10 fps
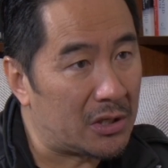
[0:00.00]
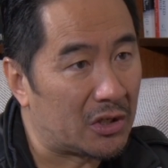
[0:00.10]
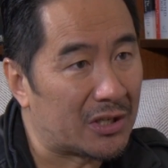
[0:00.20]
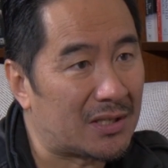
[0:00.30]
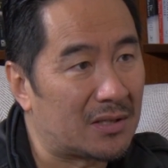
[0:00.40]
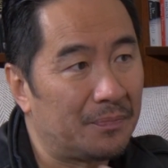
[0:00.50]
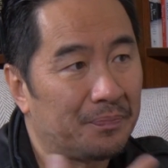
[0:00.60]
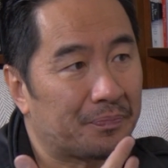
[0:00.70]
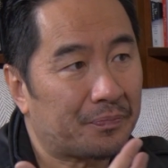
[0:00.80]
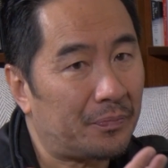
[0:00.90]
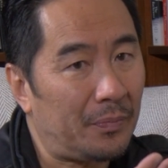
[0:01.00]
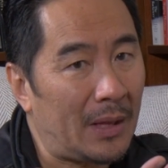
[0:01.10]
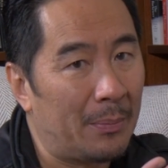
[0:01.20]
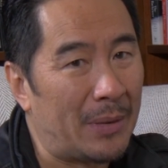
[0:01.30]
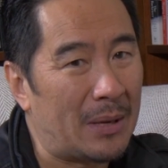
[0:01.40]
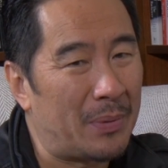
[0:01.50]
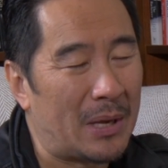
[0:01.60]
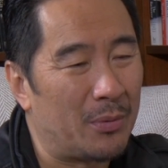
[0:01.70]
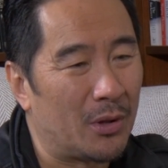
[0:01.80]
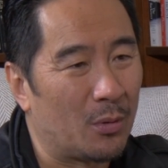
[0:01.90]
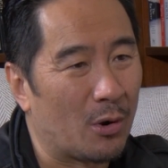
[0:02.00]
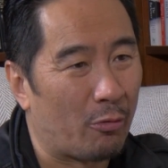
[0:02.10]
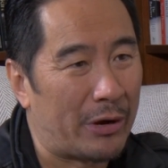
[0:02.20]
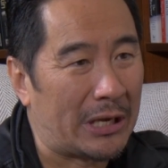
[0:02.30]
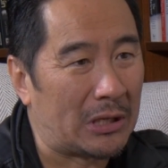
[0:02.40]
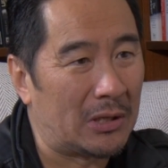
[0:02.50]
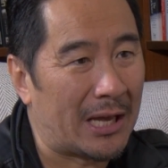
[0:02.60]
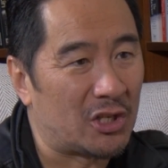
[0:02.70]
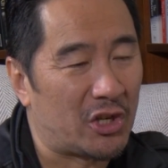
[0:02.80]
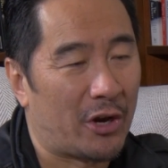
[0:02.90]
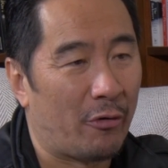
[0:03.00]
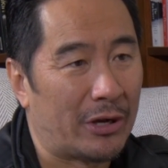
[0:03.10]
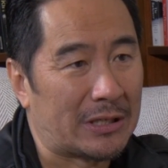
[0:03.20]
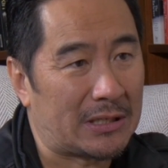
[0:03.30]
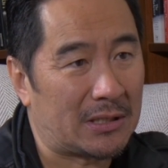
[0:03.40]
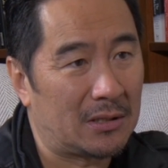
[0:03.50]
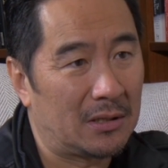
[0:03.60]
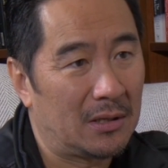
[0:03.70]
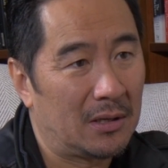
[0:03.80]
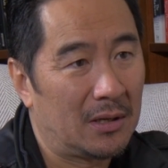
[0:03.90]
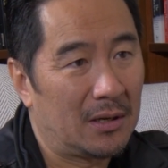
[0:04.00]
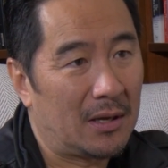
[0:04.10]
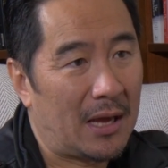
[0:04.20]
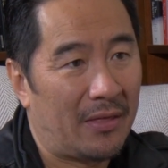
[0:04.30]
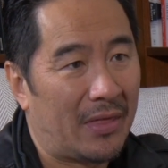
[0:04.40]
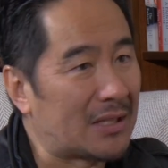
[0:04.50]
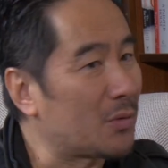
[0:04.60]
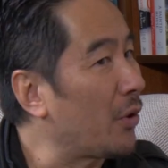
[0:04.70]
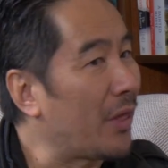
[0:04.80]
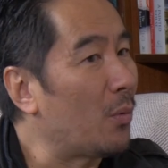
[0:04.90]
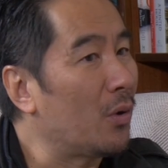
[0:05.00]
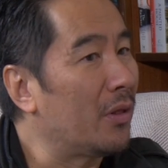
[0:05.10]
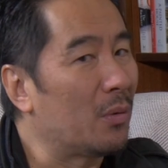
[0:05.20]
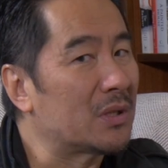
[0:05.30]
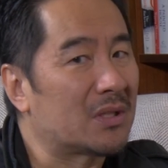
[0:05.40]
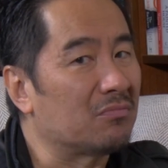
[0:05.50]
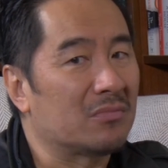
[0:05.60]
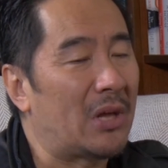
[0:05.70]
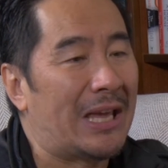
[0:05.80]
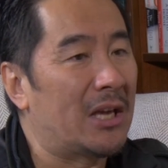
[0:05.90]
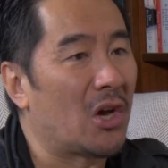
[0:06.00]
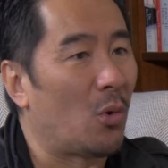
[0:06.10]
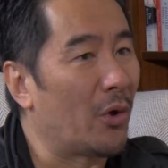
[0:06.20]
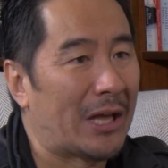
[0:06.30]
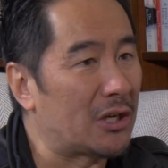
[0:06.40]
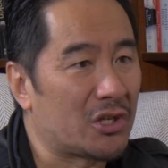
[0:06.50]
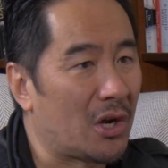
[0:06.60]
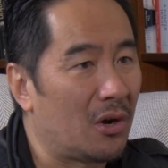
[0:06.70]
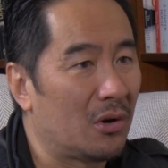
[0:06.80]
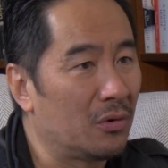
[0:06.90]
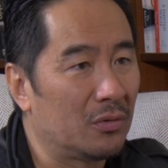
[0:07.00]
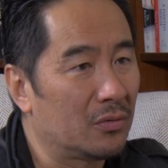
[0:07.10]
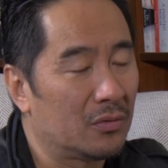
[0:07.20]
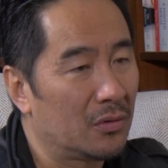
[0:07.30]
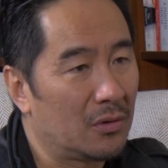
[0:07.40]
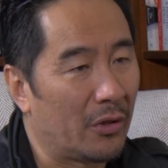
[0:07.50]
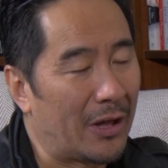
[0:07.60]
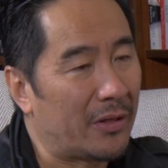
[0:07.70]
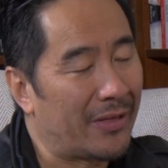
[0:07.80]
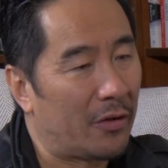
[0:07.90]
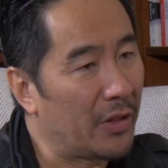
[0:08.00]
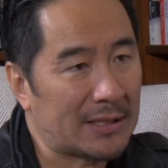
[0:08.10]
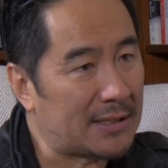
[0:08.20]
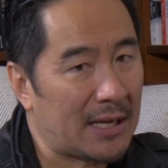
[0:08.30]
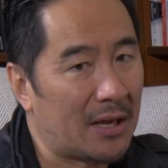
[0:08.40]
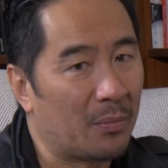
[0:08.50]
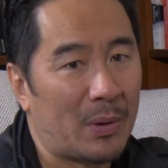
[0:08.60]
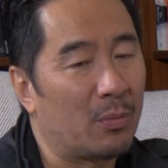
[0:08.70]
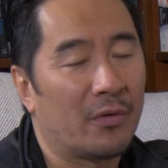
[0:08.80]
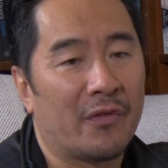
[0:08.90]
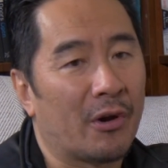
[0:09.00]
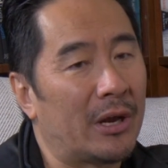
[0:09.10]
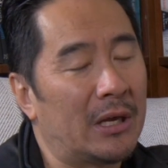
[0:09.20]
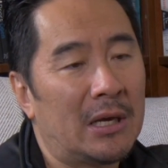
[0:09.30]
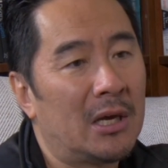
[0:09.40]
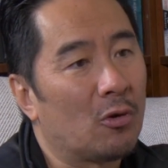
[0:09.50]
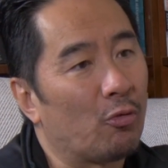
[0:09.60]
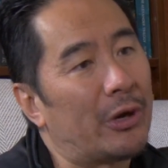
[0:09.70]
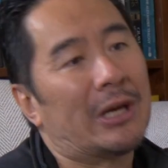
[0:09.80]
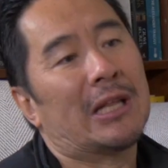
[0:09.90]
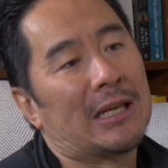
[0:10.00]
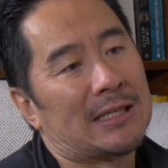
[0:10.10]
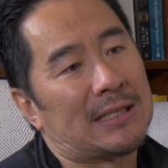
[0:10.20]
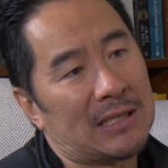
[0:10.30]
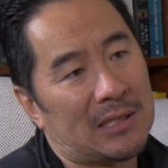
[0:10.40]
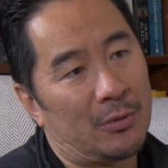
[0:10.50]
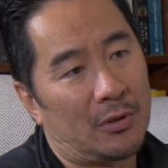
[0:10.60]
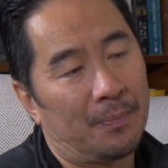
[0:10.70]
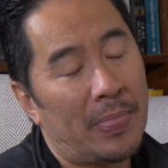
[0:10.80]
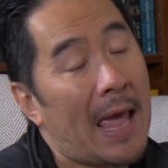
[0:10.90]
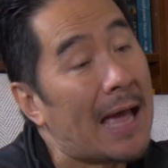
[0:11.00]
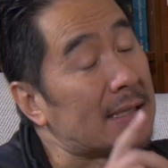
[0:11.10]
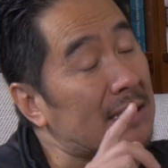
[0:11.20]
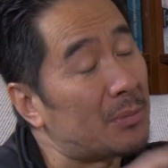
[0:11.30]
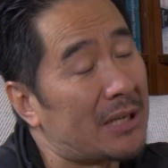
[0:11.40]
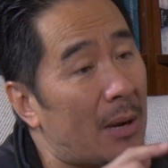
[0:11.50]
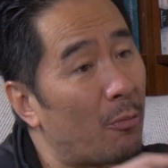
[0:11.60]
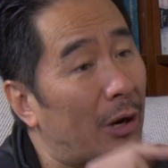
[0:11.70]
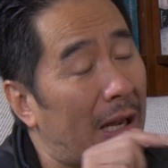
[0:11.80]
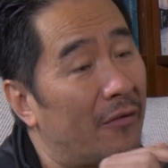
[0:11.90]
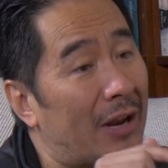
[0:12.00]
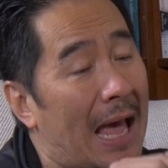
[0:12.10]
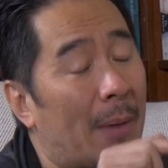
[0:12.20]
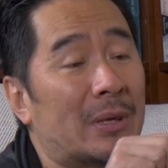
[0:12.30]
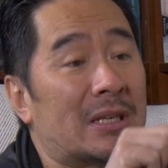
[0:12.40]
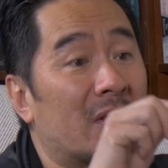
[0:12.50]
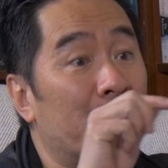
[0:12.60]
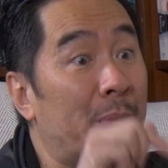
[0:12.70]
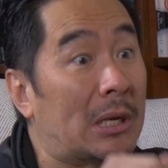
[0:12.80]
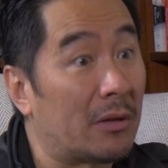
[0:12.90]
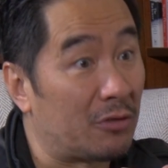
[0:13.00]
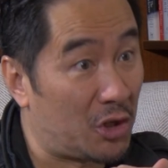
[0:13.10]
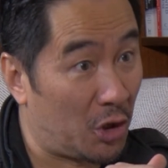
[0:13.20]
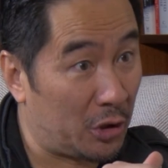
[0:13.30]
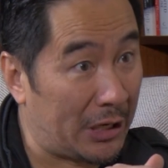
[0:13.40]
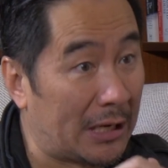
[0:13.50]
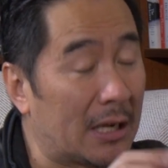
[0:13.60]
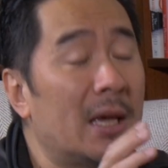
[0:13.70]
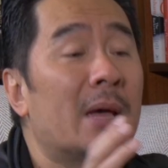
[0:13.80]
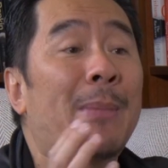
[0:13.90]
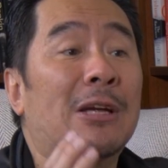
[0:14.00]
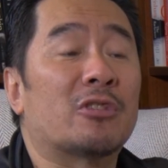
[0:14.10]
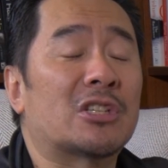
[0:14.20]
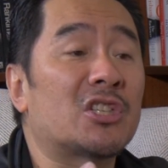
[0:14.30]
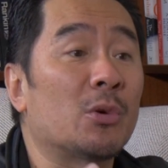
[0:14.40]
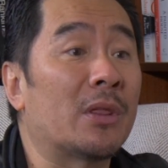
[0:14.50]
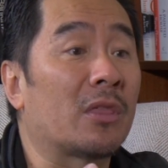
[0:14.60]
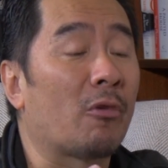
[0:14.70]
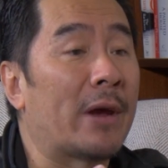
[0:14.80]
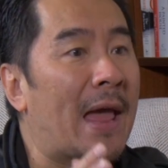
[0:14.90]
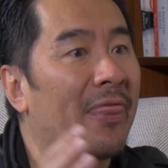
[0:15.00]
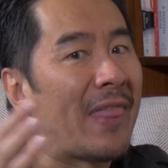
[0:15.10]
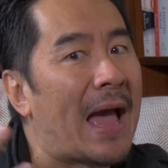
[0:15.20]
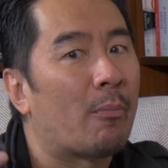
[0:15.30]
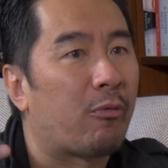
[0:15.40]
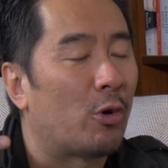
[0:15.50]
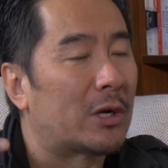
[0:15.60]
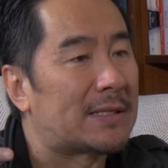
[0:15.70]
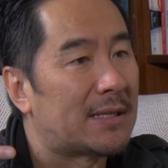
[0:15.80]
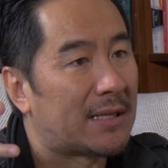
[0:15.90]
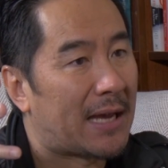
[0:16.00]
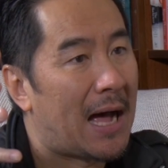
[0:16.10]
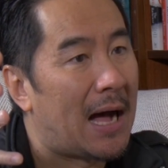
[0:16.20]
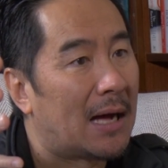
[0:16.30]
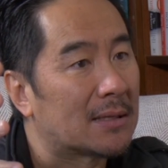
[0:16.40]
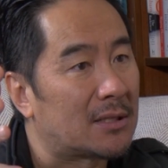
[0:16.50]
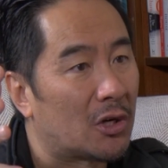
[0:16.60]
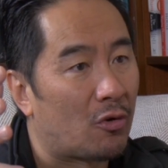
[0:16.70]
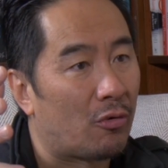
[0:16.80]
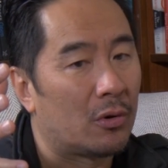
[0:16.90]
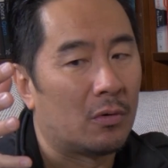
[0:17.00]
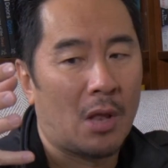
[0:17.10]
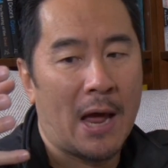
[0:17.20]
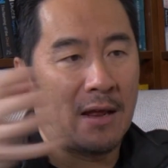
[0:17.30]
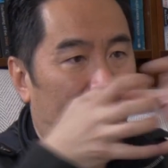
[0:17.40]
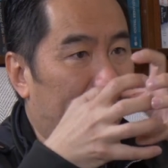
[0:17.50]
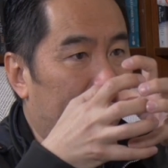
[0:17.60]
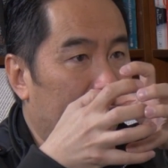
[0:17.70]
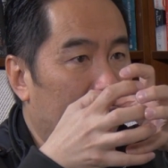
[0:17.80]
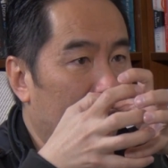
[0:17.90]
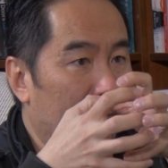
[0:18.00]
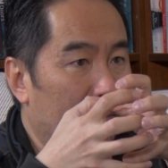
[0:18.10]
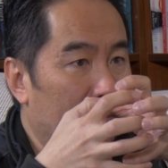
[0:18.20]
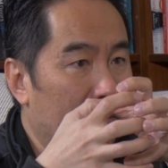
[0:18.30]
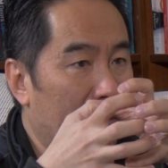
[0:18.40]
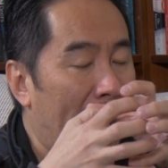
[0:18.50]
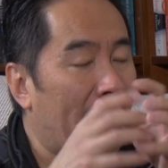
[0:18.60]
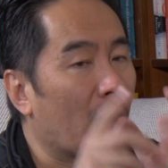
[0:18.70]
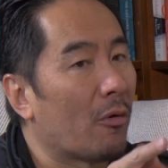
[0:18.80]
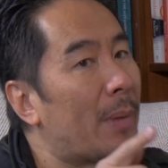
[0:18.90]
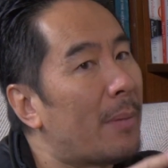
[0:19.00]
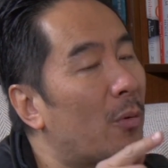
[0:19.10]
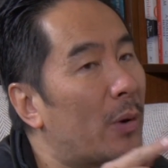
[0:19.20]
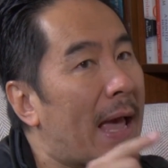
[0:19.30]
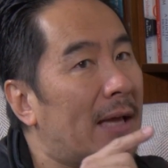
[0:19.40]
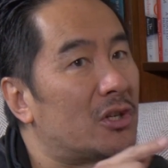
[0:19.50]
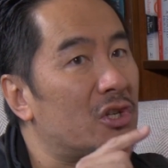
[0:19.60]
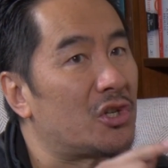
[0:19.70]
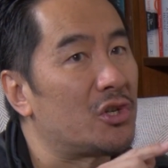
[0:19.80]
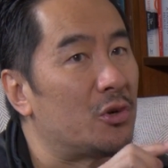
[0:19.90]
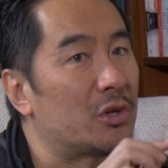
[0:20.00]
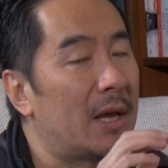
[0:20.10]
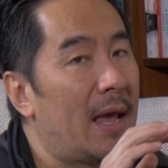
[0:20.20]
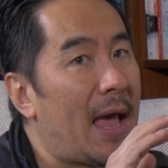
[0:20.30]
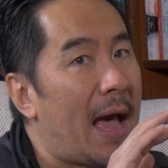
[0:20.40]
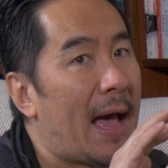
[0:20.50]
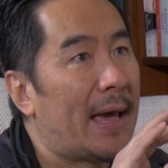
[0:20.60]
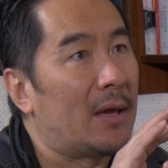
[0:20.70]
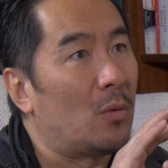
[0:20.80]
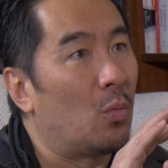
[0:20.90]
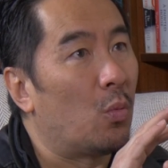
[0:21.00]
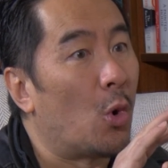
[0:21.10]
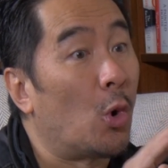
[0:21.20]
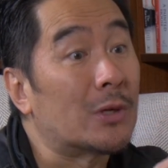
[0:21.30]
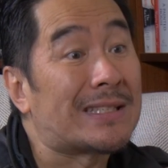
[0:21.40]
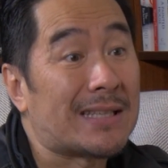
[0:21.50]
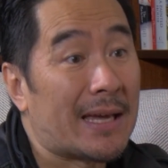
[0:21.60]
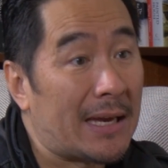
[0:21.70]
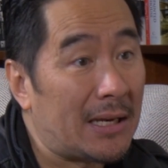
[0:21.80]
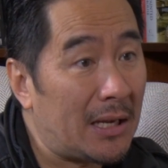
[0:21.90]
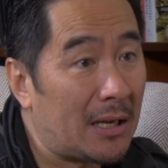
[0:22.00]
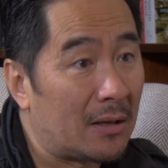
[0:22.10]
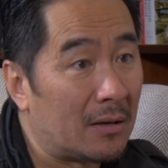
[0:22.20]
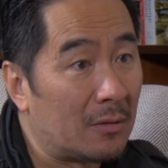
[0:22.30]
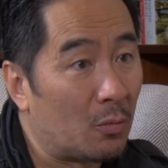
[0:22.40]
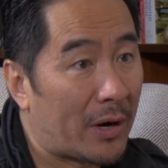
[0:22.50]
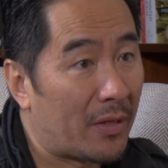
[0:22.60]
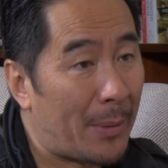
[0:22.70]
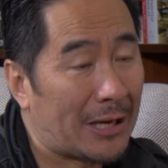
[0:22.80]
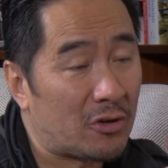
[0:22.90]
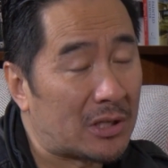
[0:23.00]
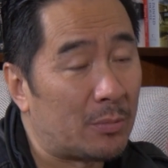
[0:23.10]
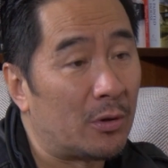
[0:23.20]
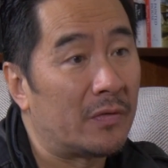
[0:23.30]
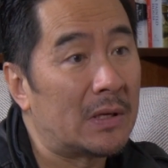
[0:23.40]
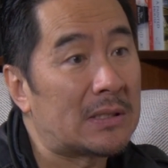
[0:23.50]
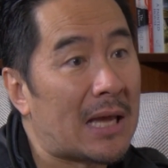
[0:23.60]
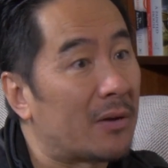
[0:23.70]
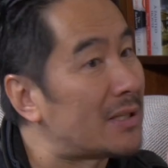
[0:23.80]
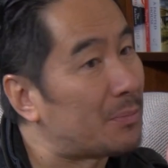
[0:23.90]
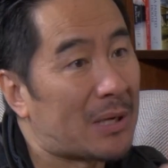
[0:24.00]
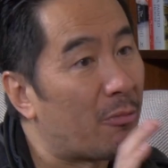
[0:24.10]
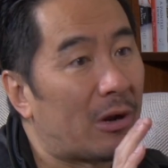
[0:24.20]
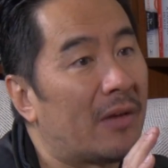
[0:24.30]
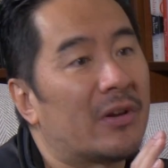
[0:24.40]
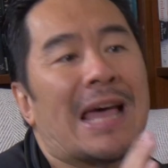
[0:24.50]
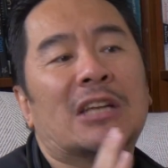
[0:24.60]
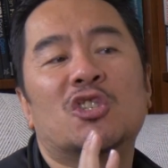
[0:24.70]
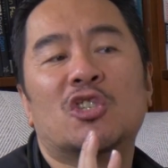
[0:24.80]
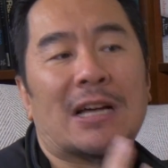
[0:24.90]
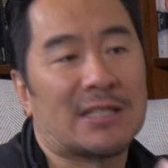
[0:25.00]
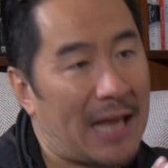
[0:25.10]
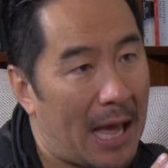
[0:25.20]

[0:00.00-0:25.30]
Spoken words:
to just meet people who were real and generous. And that's what they were. There wasn't ego on that show, on that set. The people were very real and accessible. And September 11 happened in the middle of shooting Matrix 2 and 3, and that brought us as a cast and crew. And I remember we had to shoot a war scene in one of the Matrix movies, and September 11 had just